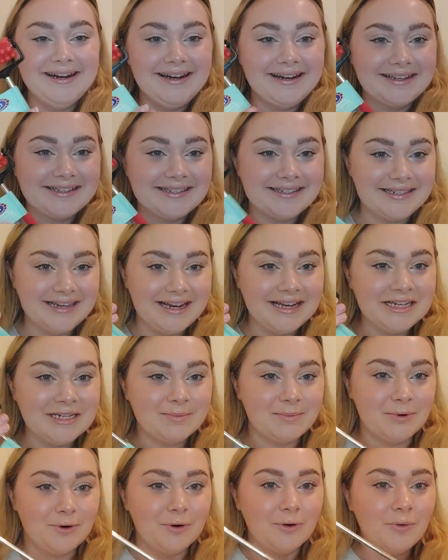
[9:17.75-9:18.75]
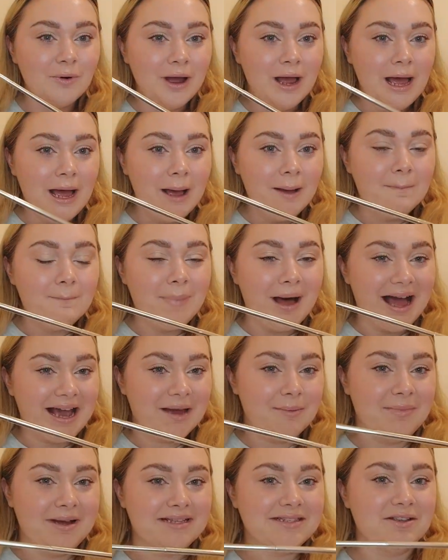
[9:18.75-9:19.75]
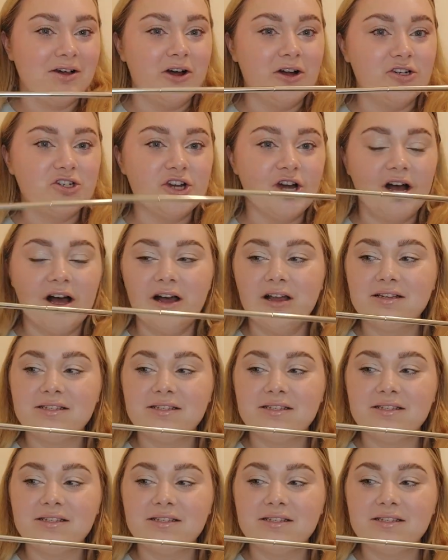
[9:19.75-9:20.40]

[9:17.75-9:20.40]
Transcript: an extendable back massager.